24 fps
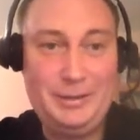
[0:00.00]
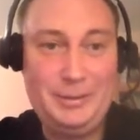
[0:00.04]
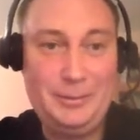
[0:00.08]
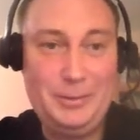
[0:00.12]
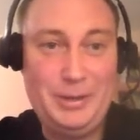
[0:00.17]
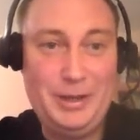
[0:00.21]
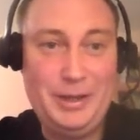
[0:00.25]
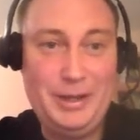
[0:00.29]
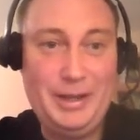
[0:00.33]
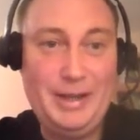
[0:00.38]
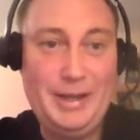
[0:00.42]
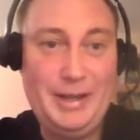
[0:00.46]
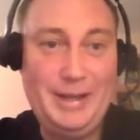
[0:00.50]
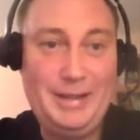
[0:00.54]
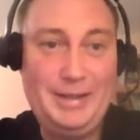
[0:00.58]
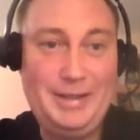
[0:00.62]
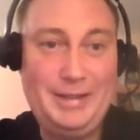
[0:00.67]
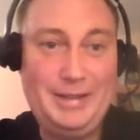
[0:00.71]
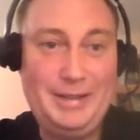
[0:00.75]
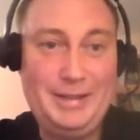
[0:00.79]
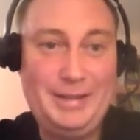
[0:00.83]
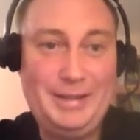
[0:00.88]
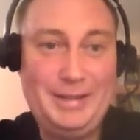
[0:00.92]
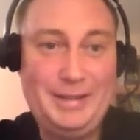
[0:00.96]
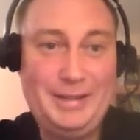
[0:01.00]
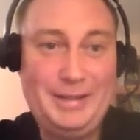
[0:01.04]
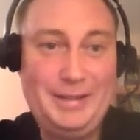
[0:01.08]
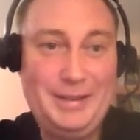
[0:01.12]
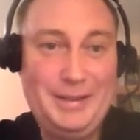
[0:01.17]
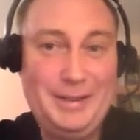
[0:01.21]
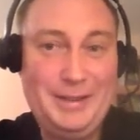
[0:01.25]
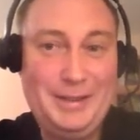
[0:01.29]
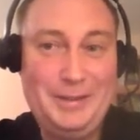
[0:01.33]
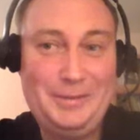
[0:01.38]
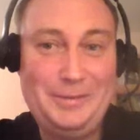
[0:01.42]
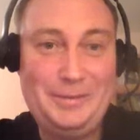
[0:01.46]
we hide it
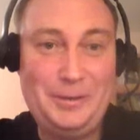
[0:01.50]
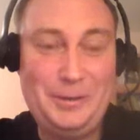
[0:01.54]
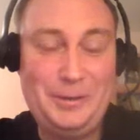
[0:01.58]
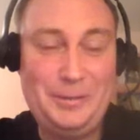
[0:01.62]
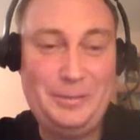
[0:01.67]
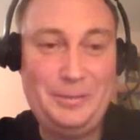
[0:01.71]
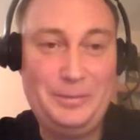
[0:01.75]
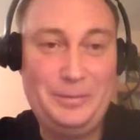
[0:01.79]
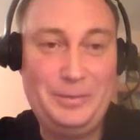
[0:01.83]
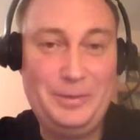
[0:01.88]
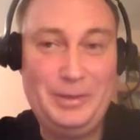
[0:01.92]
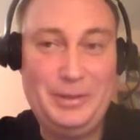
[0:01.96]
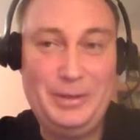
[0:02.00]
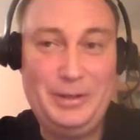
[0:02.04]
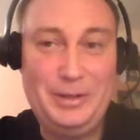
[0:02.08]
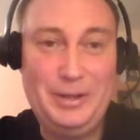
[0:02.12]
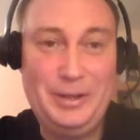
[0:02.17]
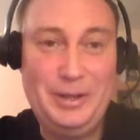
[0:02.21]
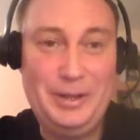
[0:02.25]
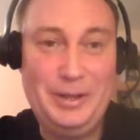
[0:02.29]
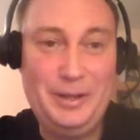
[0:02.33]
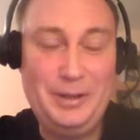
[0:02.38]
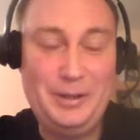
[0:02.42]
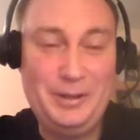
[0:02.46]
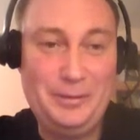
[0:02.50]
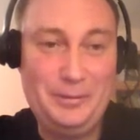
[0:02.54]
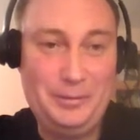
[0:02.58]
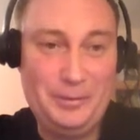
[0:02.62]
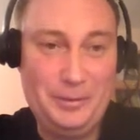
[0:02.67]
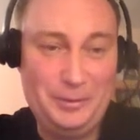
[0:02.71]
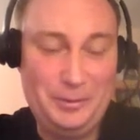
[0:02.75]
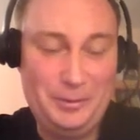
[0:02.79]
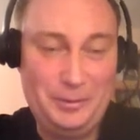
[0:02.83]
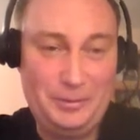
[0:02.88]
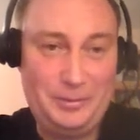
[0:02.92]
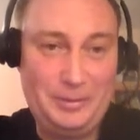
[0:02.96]
from the
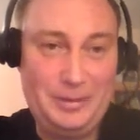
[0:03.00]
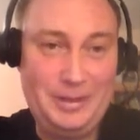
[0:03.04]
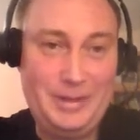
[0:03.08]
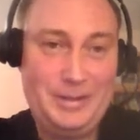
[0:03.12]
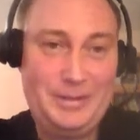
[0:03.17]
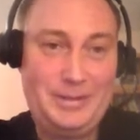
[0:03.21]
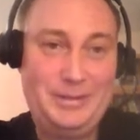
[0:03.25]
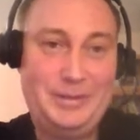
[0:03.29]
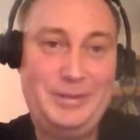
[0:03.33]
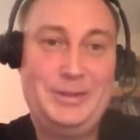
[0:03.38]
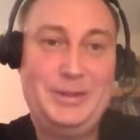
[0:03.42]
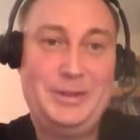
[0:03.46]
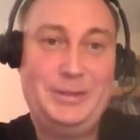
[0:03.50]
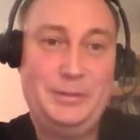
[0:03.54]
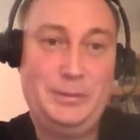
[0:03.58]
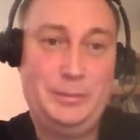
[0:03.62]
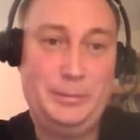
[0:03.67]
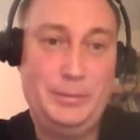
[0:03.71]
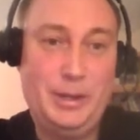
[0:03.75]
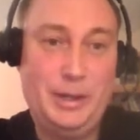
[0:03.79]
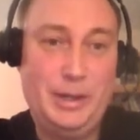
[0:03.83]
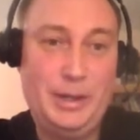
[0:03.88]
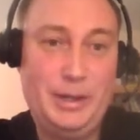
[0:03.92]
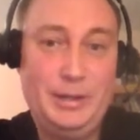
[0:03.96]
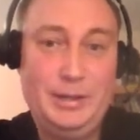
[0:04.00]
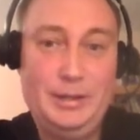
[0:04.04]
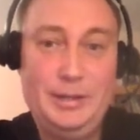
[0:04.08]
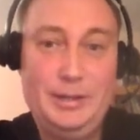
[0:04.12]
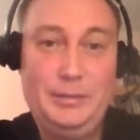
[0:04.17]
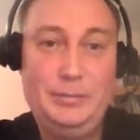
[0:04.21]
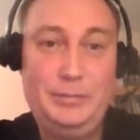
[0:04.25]
overall cluster software